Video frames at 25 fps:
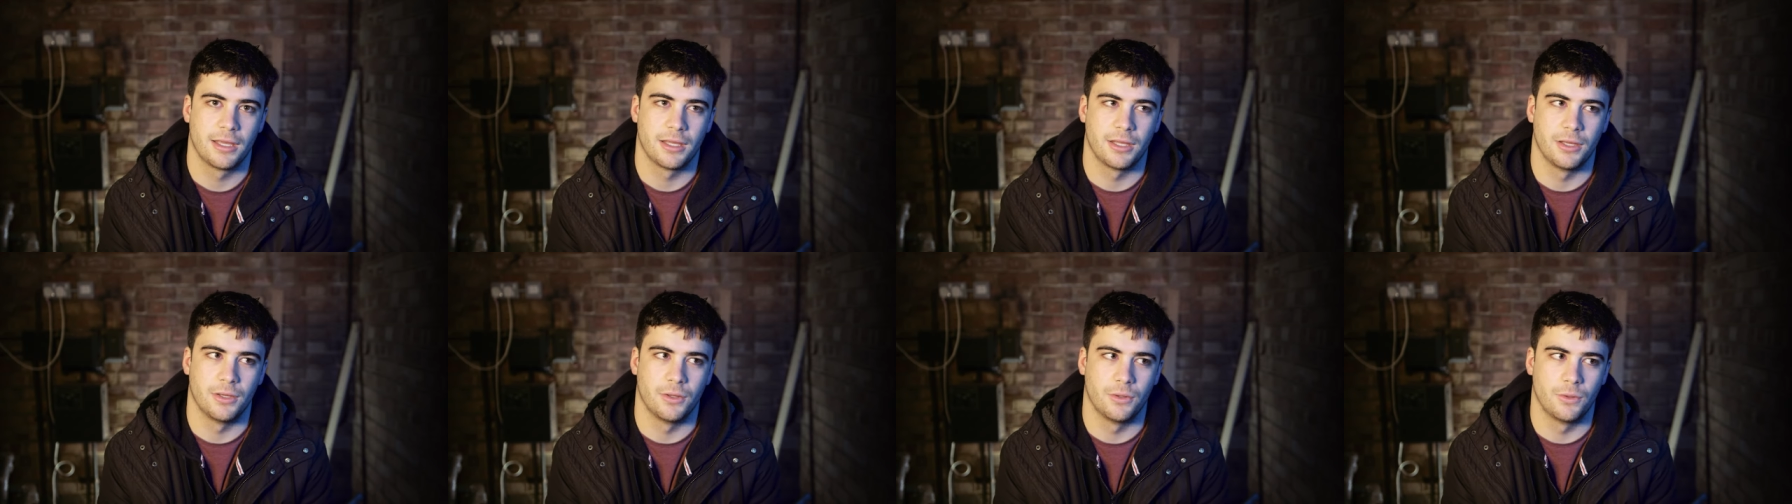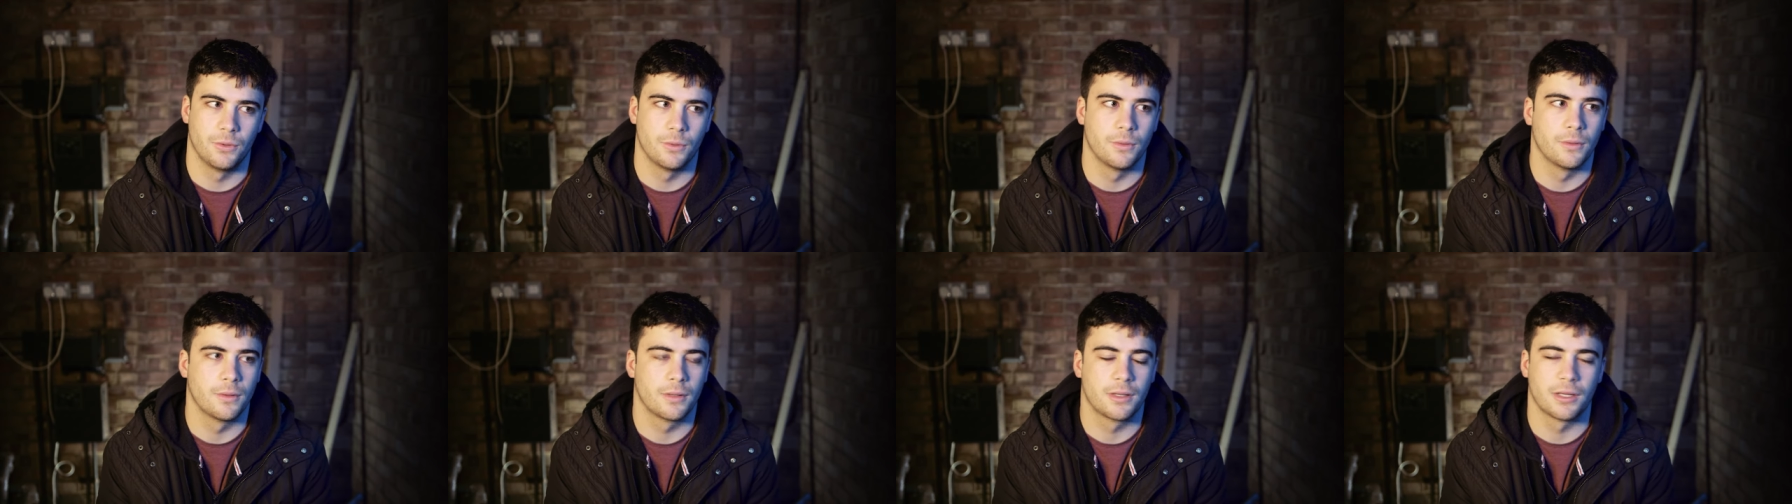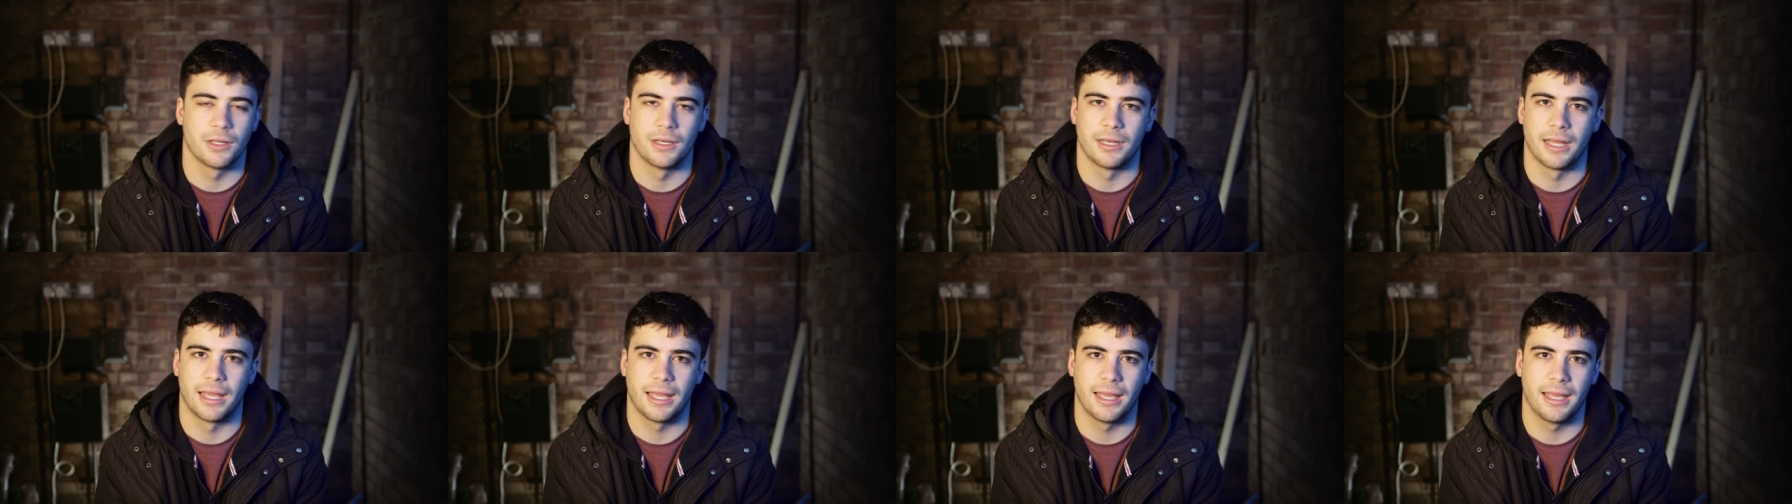You
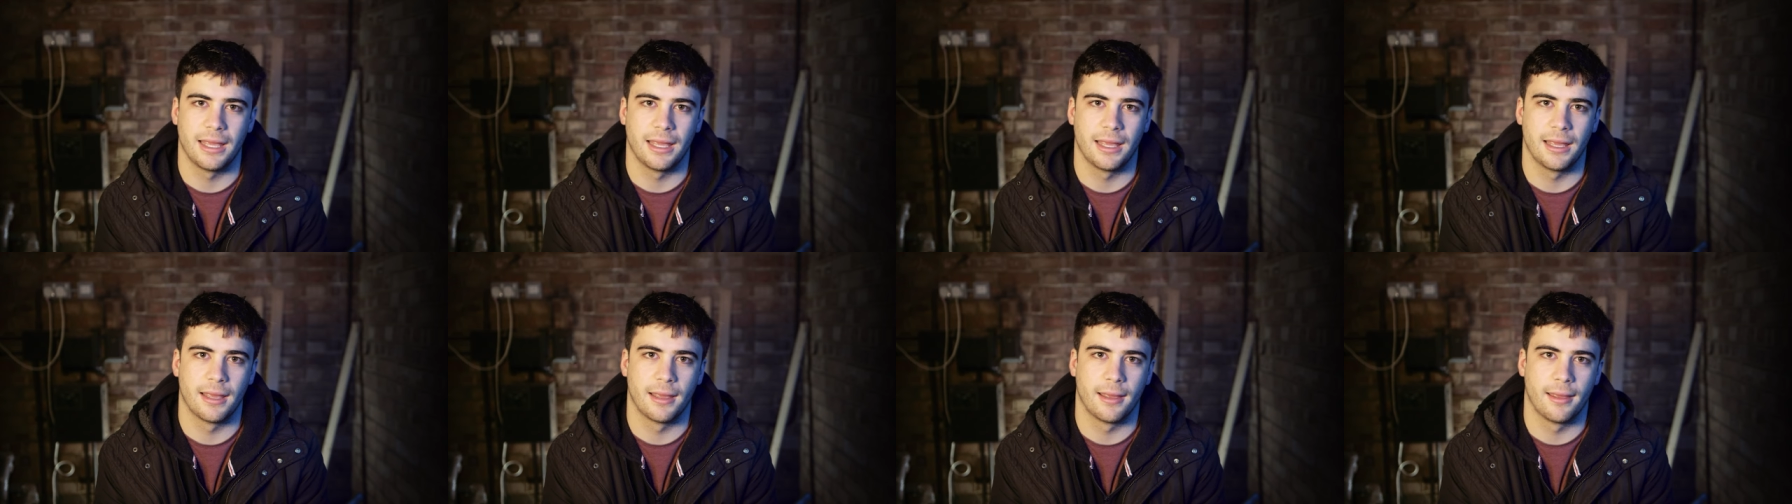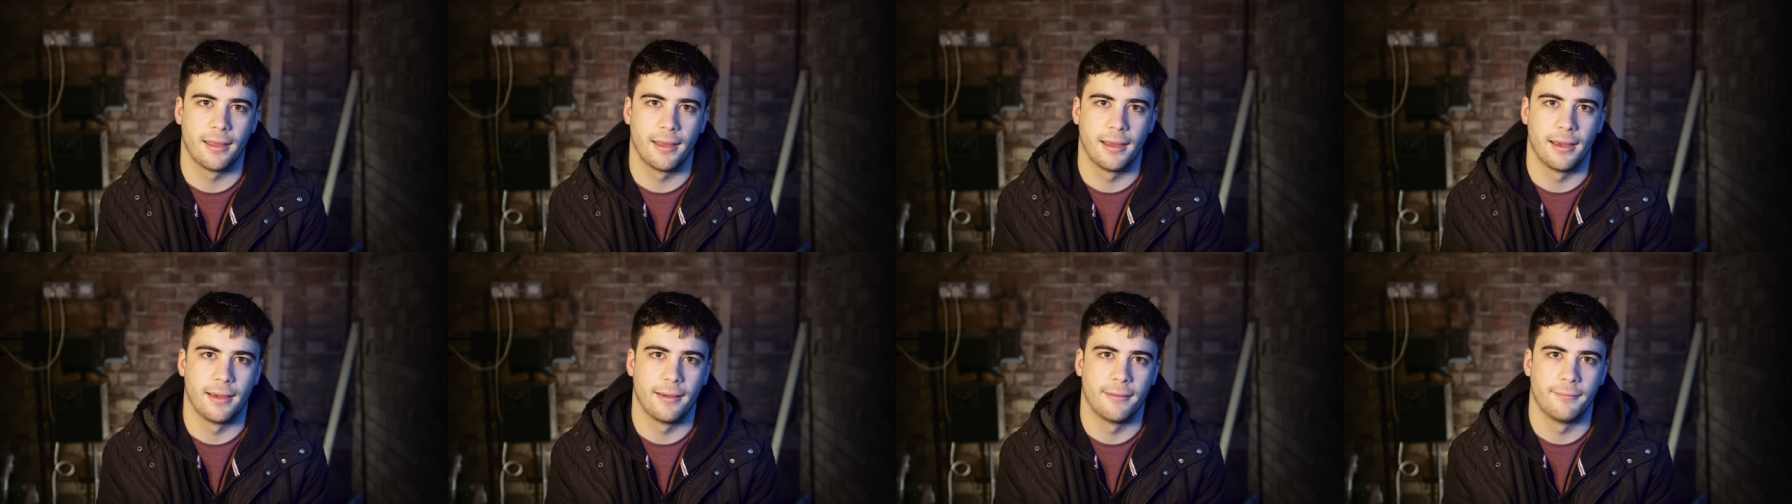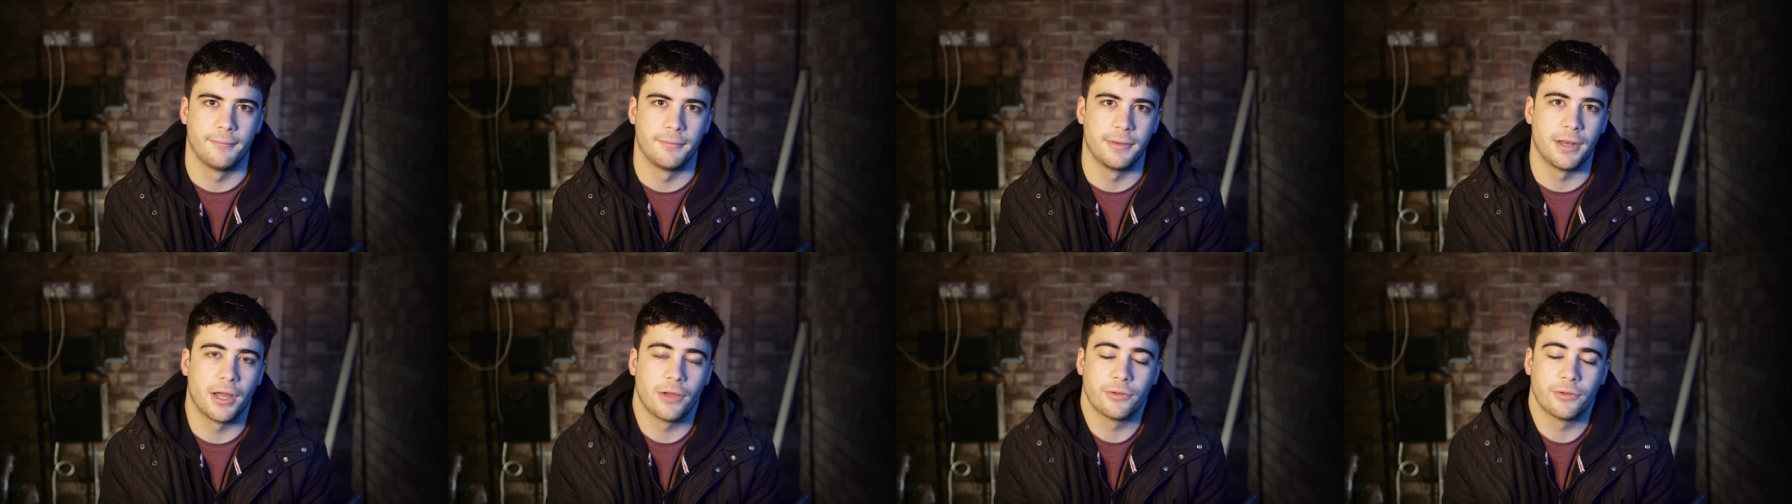can hear um,